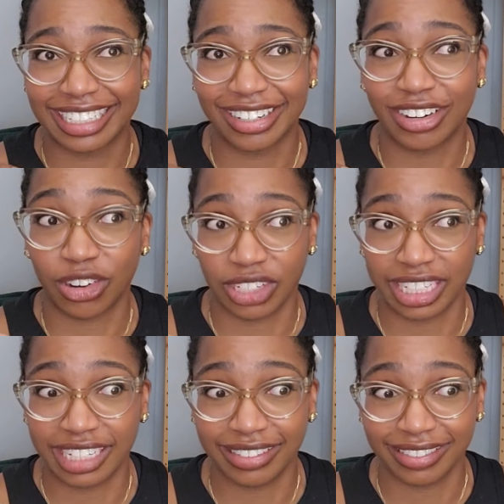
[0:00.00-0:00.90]

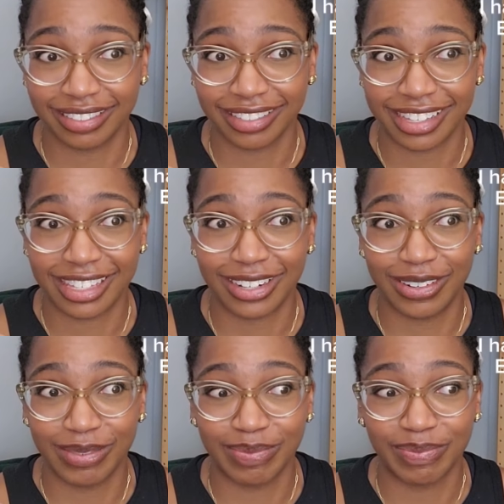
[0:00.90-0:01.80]
currently.
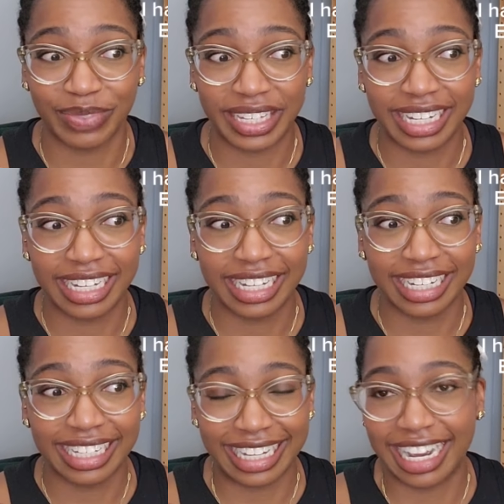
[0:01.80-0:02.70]
So
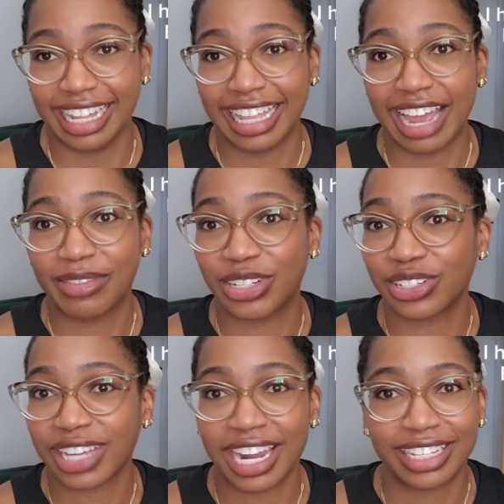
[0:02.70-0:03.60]
yeah, I was just
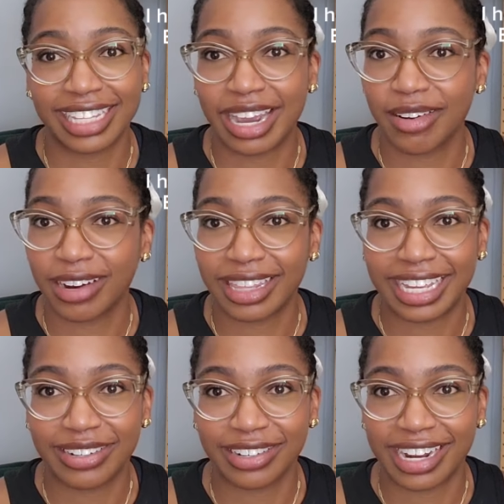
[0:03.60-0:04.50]
kind of scouring the
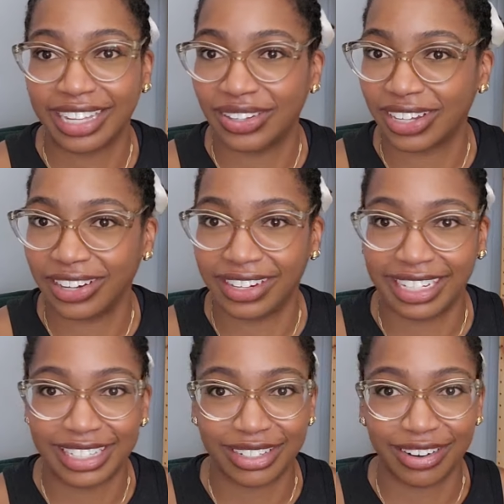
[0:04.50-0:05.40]
internet, looking on
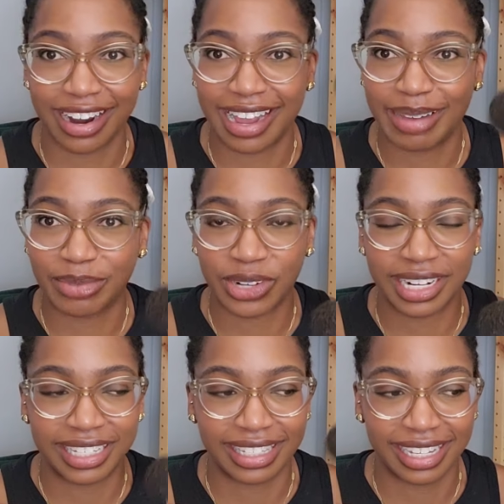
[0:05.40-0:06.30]
Instagram, trying to
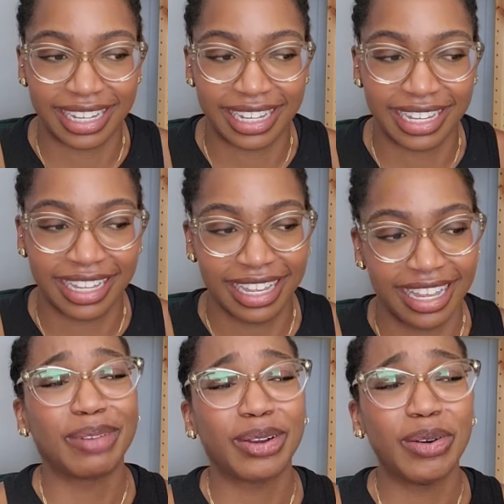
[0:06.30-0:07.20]
see.
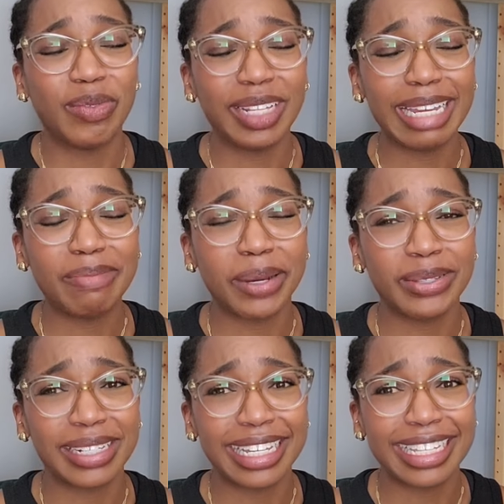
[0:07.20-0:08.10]
But hopefully
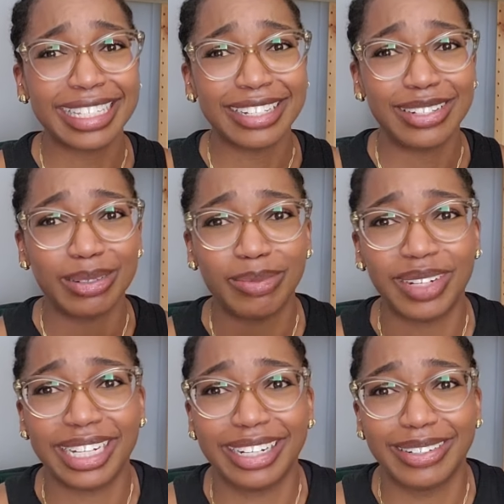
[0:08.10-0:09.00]
posting this YouTube
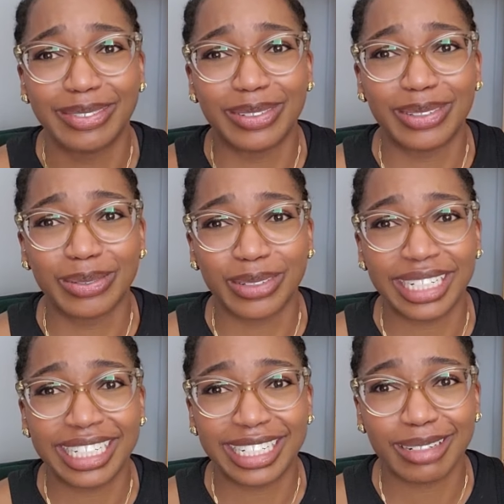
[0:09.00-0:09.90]
video will
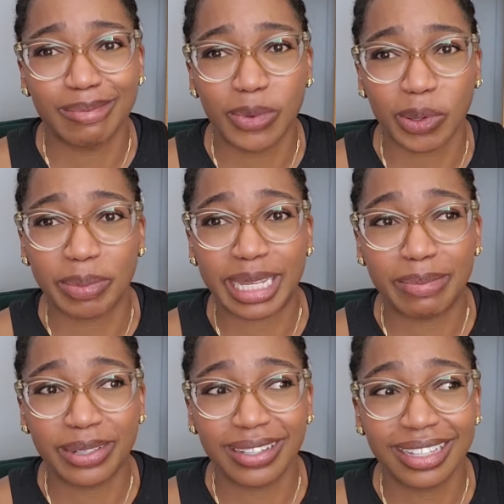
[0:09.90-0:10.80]
reach more
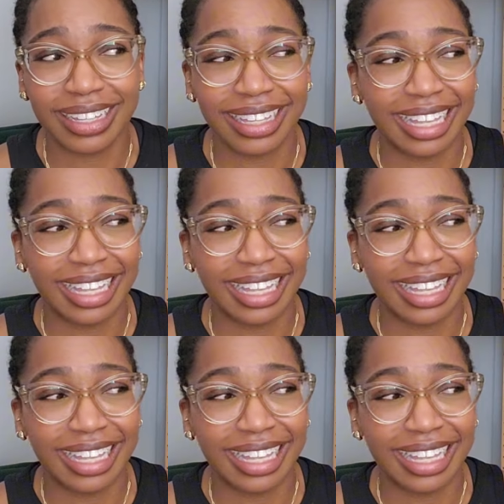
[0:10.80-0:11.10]
people.